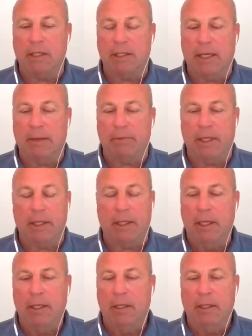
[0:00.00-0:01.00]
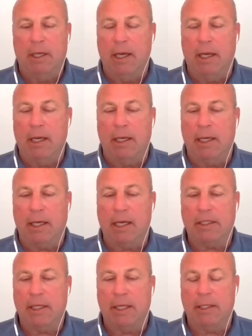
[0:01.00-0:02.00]
concept. And like
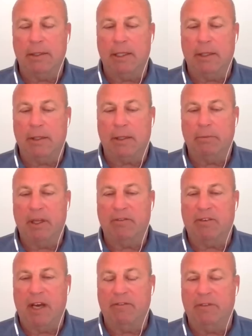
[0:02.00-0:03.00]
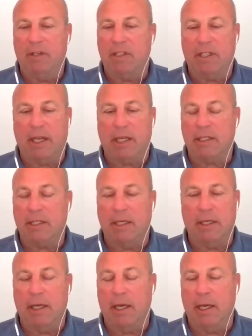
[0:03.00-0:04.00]
I said, you can be 5'6"
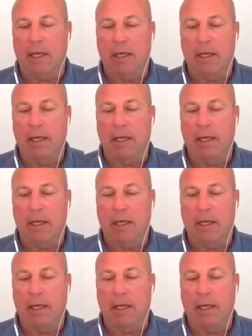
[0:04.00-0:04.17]
and